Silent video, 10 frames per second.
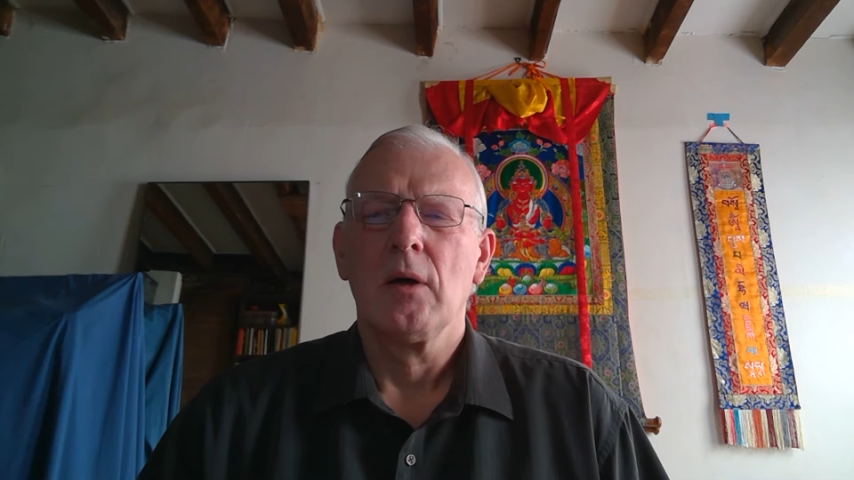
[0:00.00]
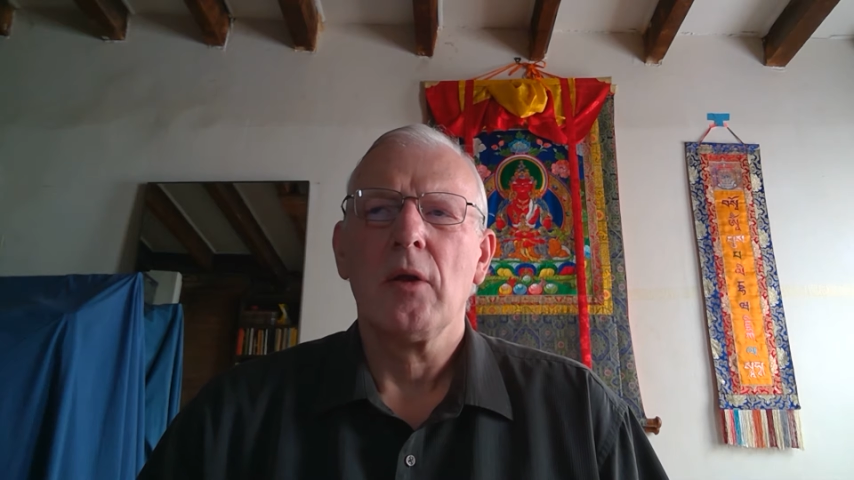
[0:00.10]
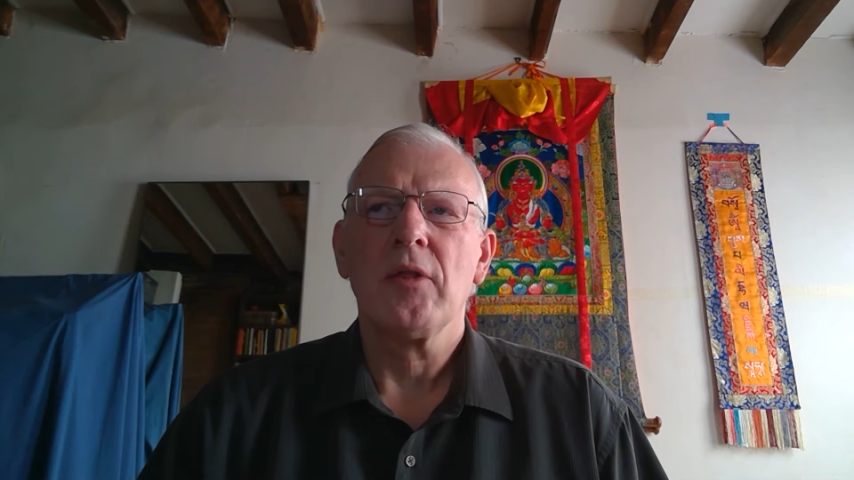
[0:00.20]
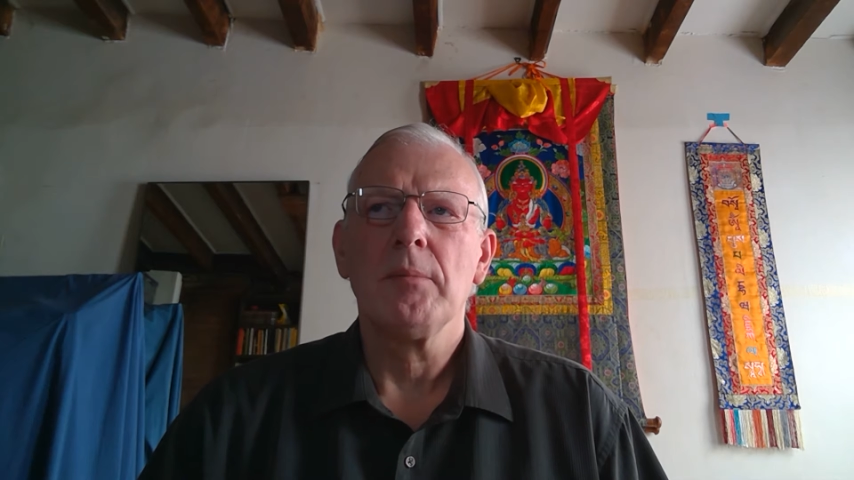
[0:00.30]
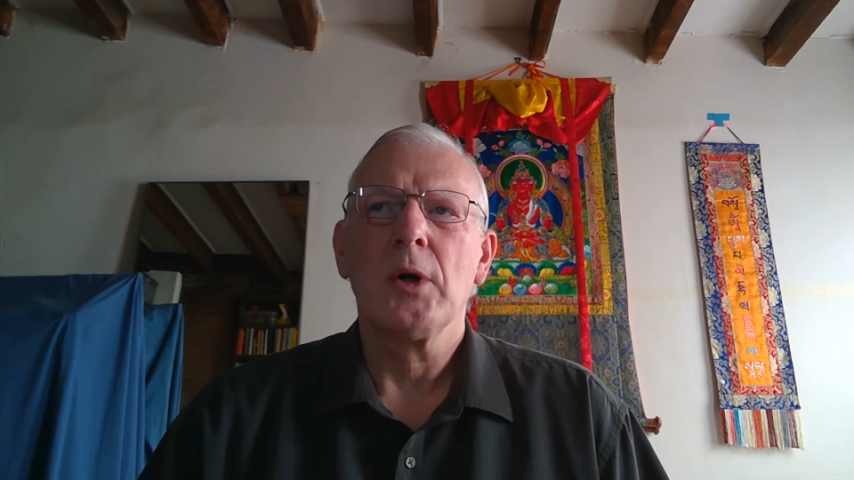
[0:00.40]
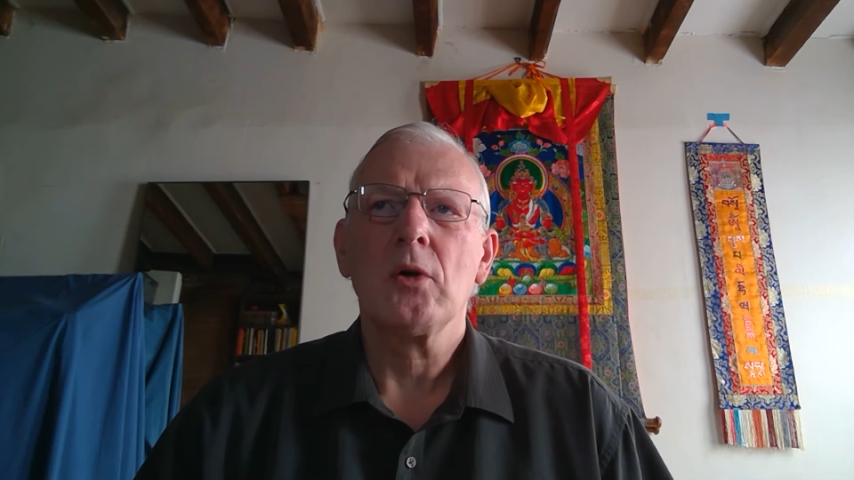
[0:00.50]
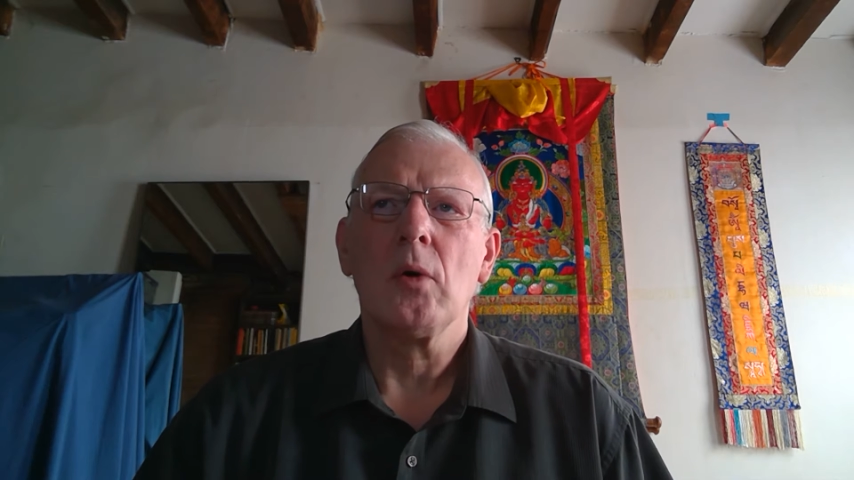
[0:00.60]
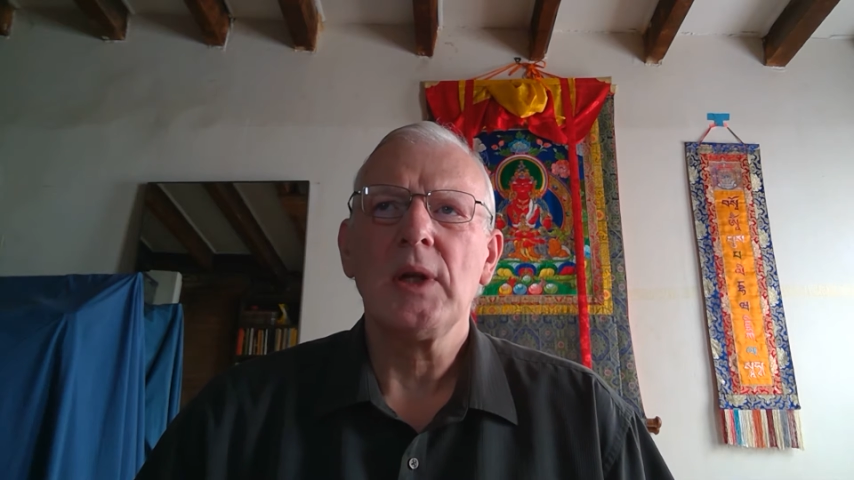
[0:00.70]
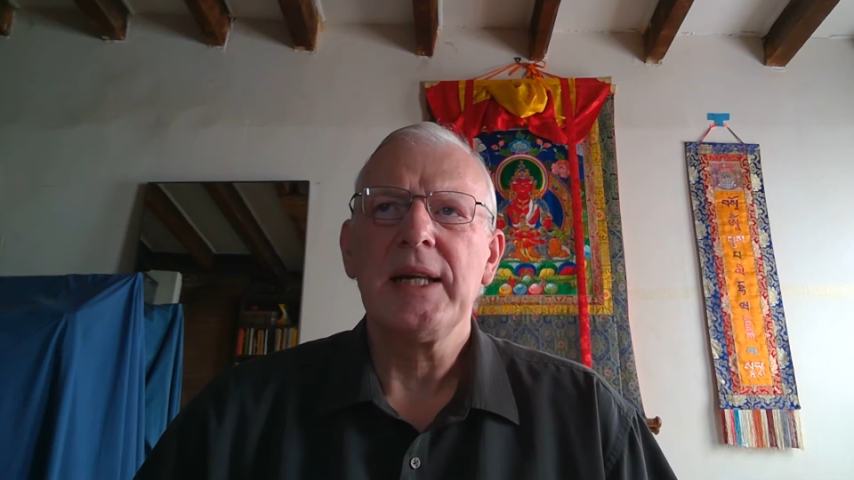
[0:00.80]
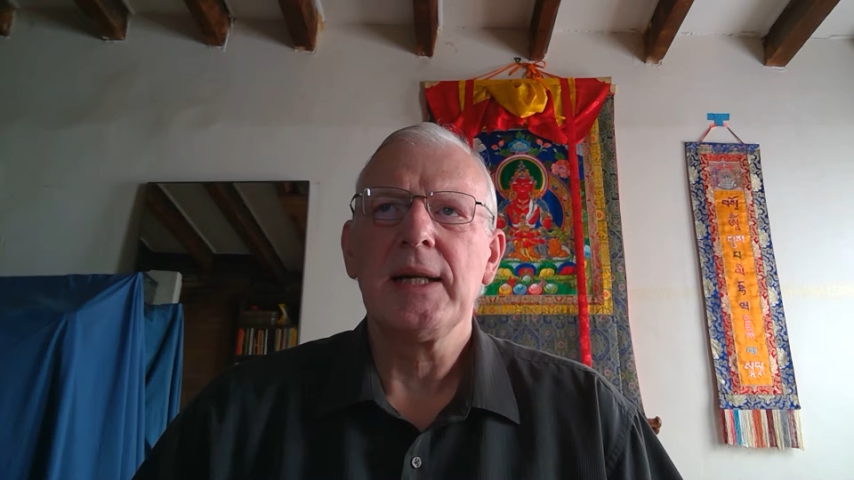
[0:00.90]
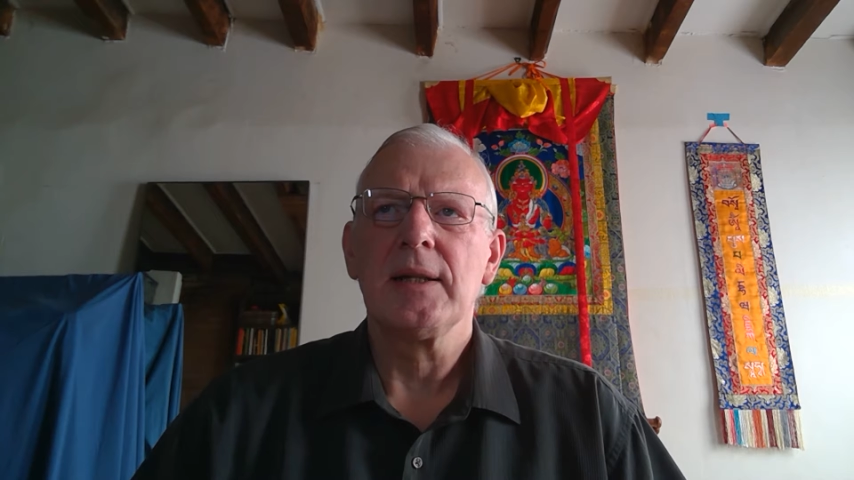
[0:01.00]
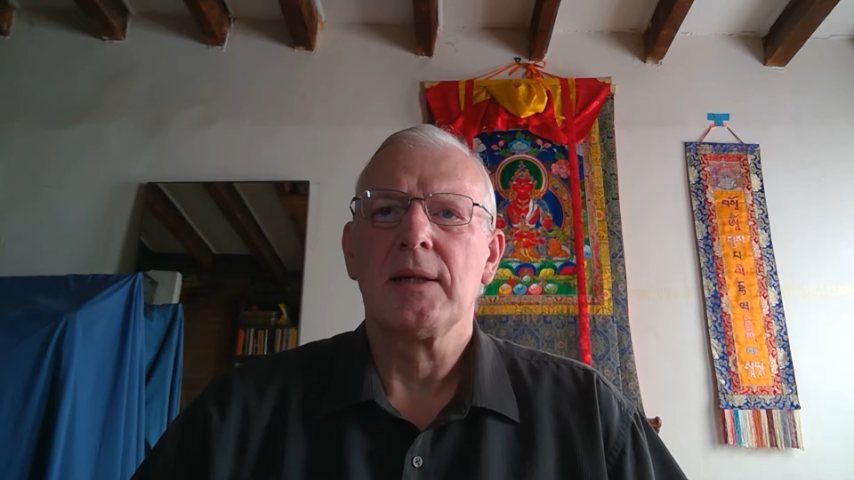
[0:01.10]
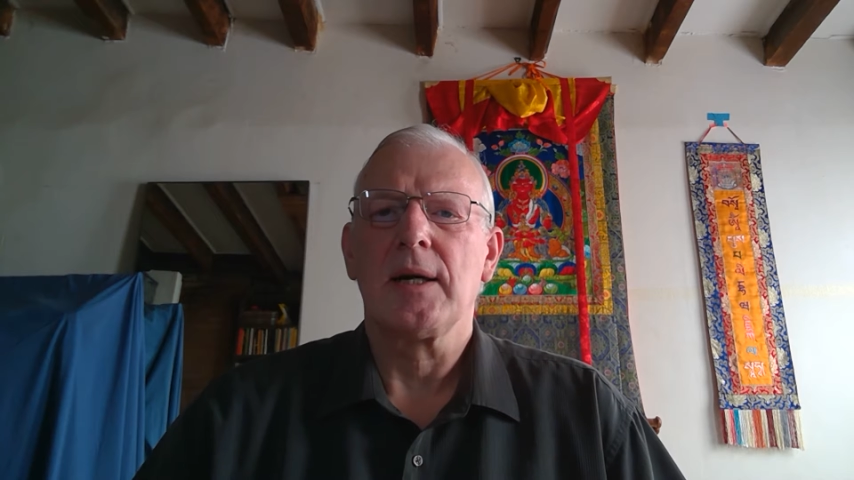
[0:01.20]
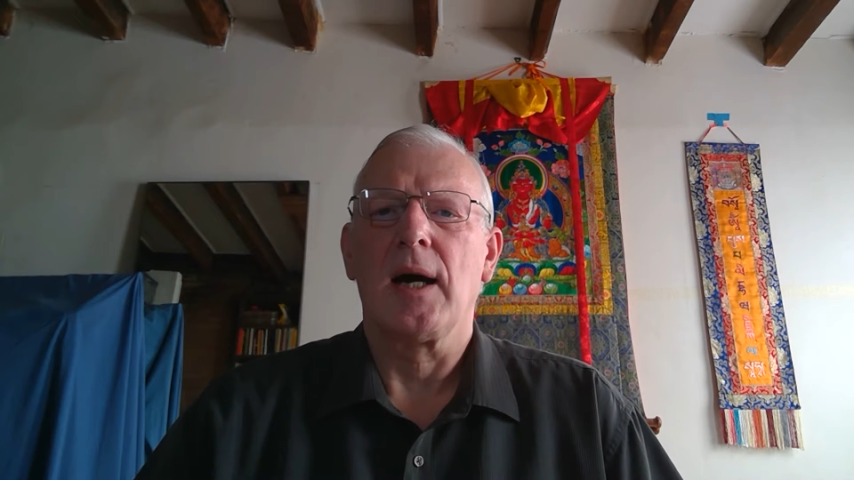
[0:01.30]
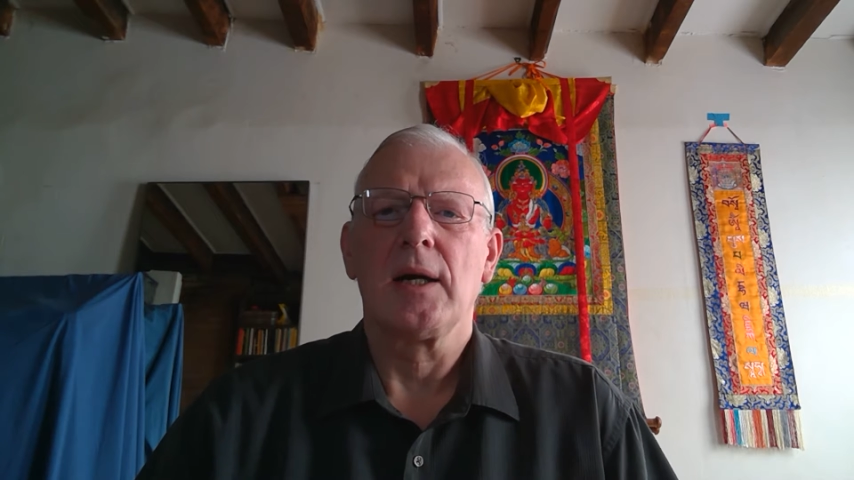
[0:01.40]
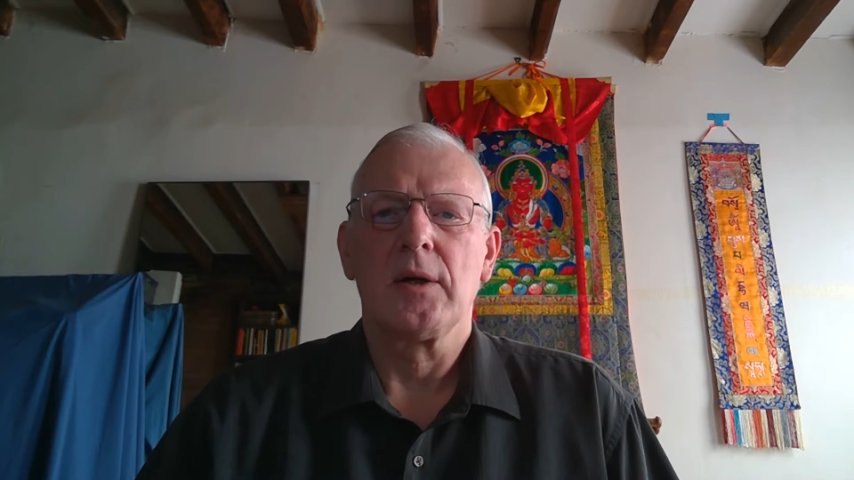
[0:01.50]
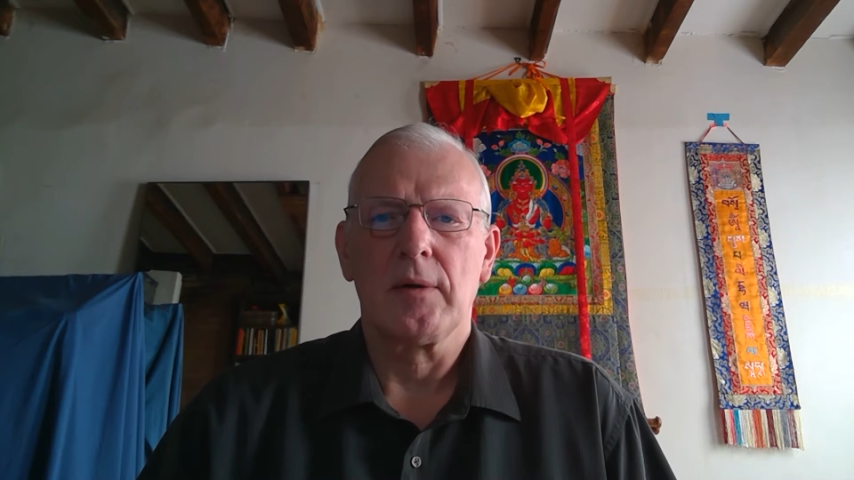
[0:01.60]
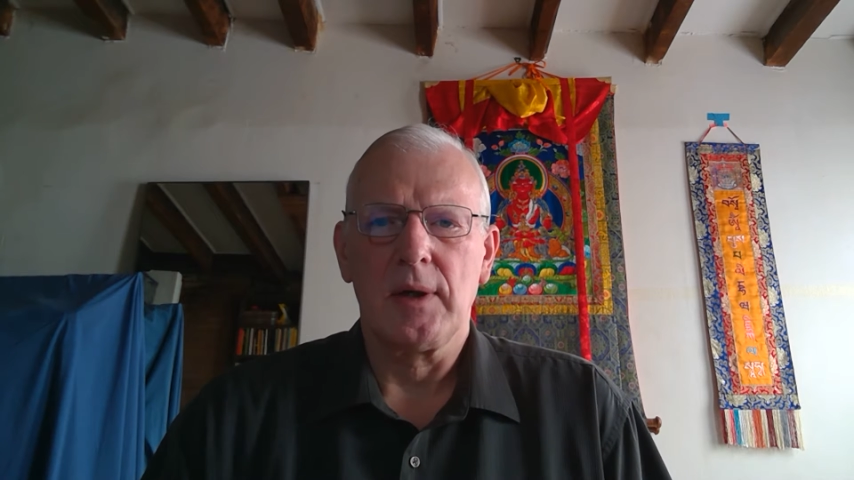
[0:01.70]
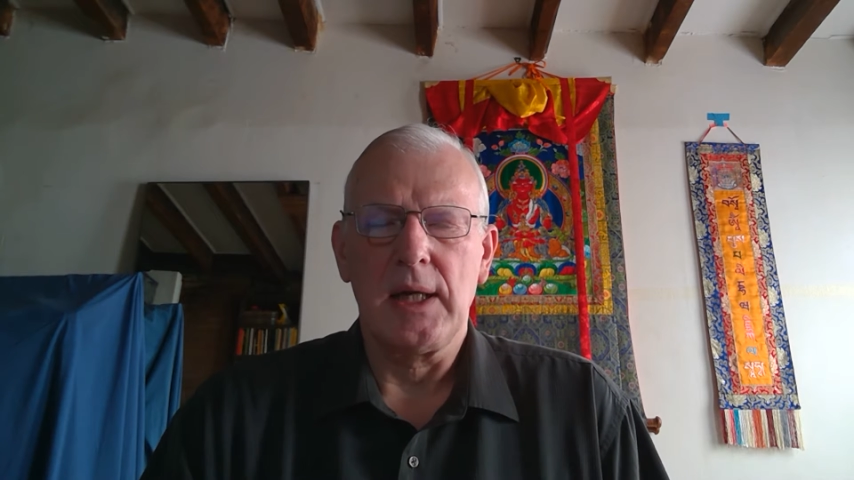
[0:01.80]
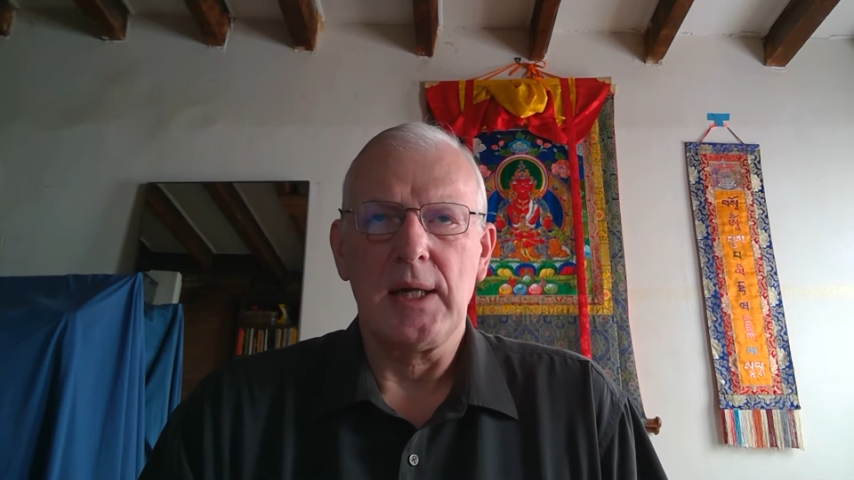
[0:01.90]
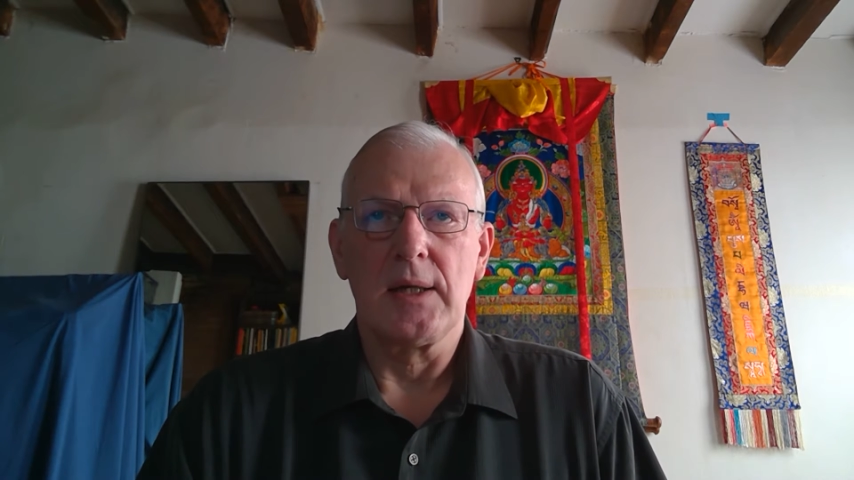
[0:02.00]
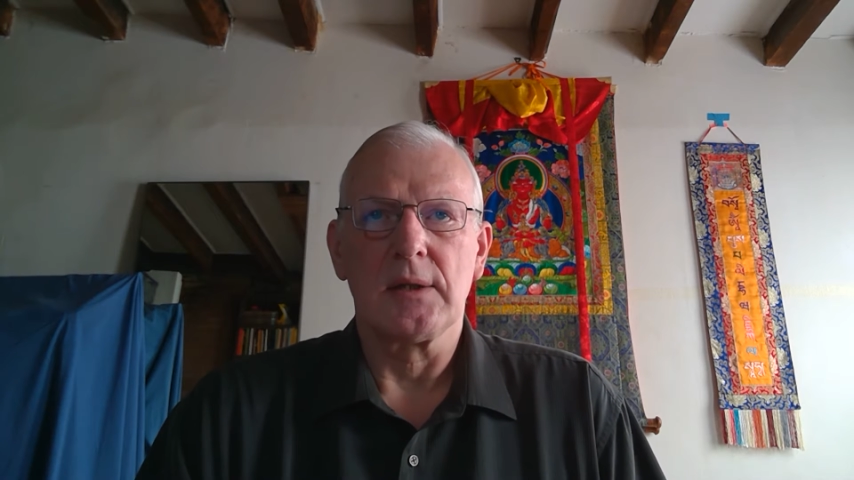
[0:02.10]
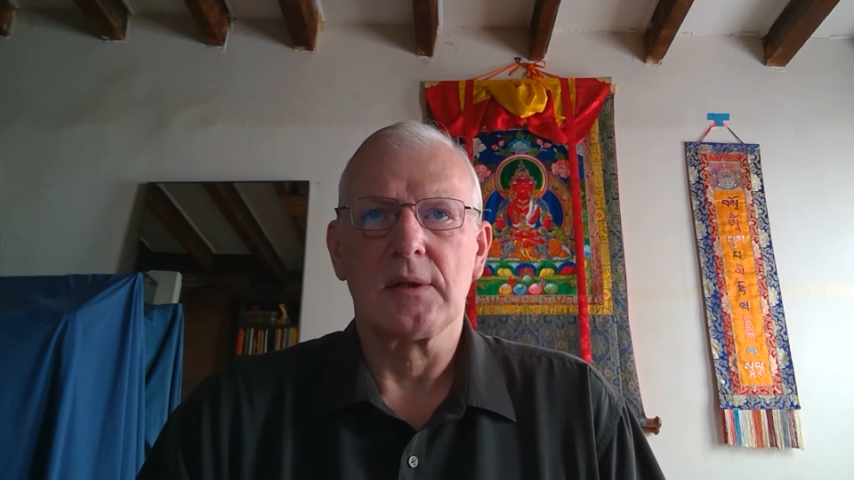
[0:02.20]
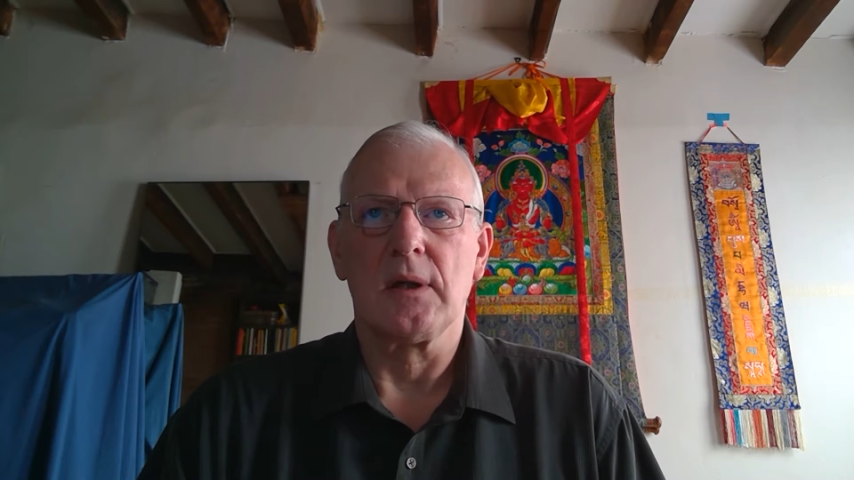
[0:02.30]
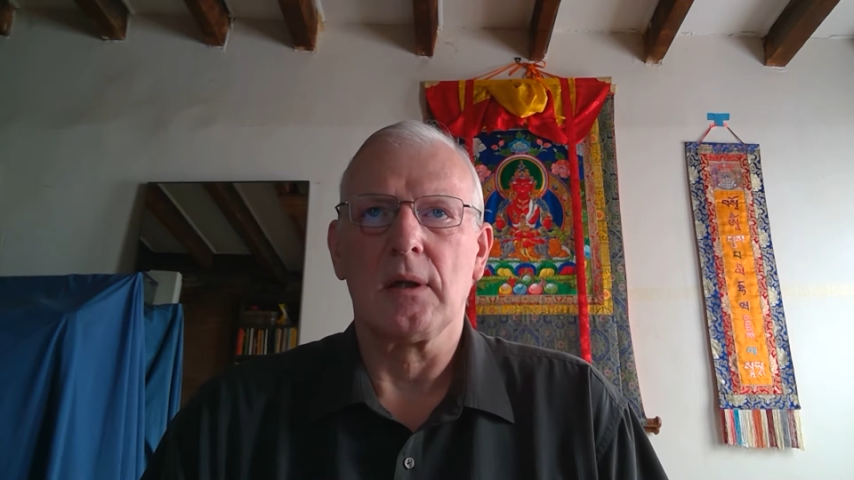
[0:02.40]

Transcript: The Mongolian and the Tiger is